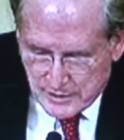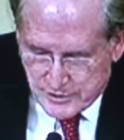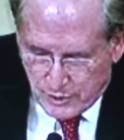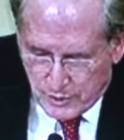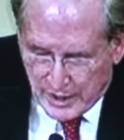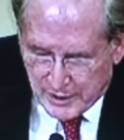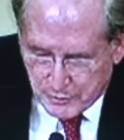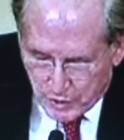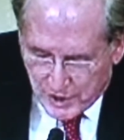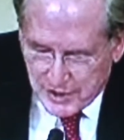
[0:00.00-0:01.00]
So
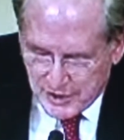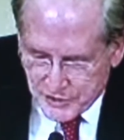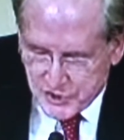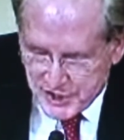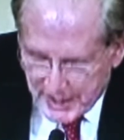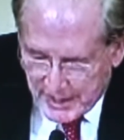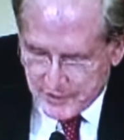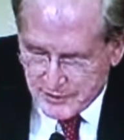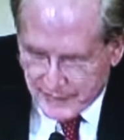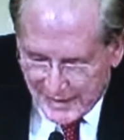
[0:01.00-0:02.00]
I want to
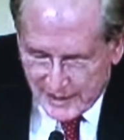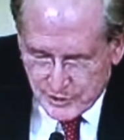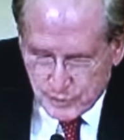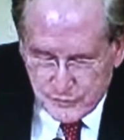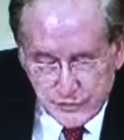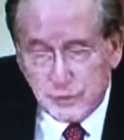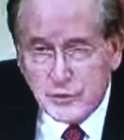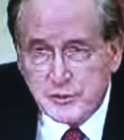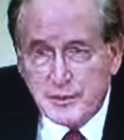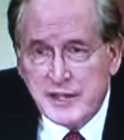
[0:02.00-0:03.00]
understand the value of
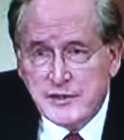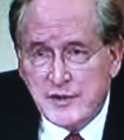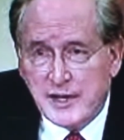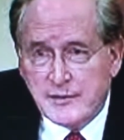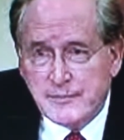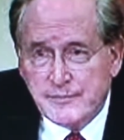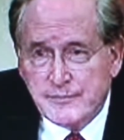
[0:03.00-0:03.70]
human spaceflight.